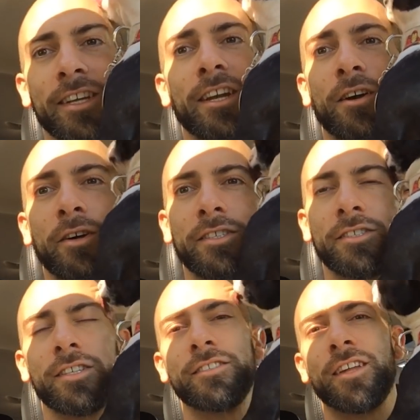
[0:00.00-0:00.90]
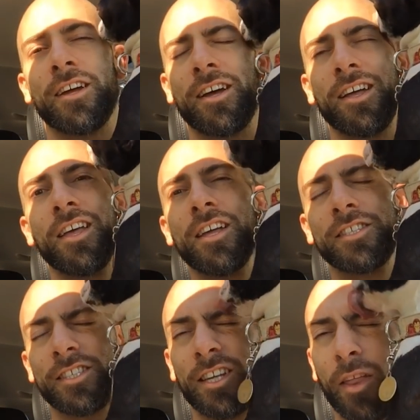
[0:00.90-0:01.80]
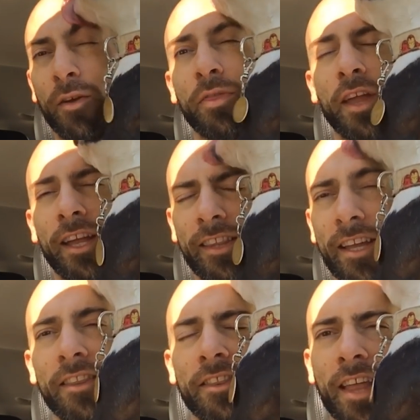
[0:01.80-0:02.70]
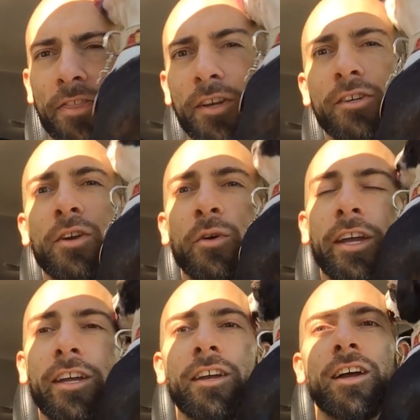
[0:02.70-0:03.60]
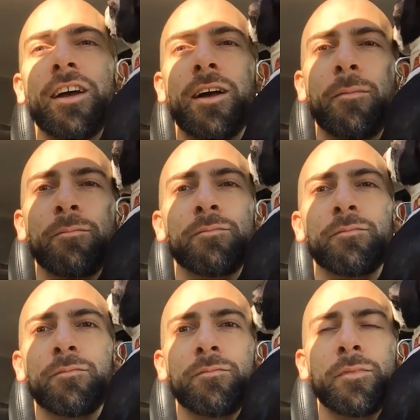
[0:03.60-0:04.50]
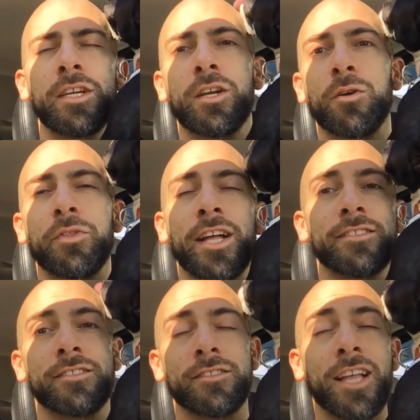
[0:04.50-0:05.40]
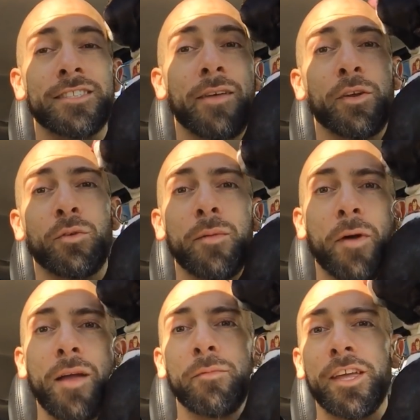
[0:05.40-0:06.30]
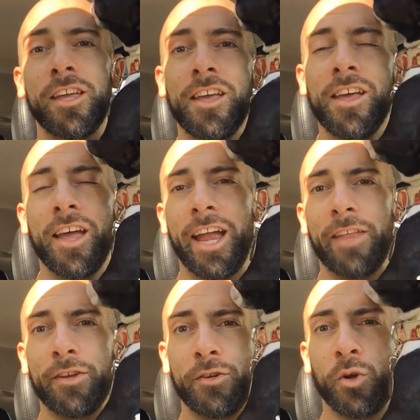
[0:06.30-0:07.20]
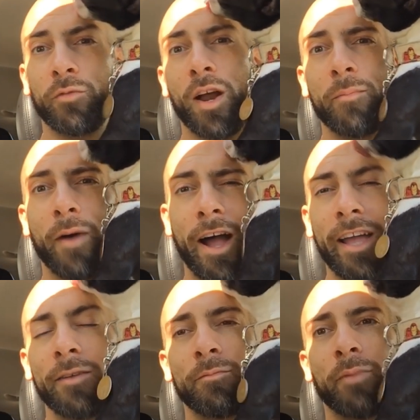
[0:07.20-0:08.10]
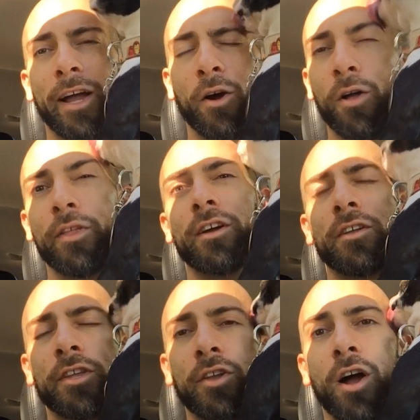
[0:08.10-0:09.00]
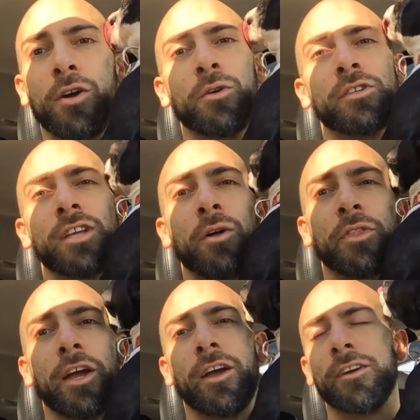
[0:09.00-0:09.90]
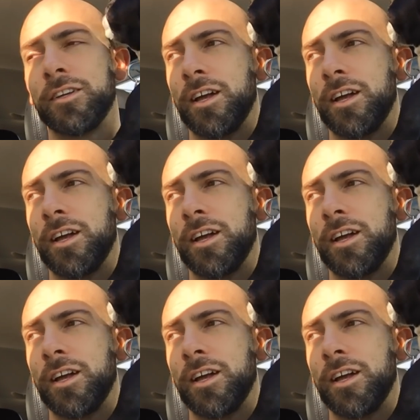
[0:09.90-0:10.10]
You know, it's just another thing that they're doing. You know, that's definitely right by me, and they're doing right by all the dog owners out there.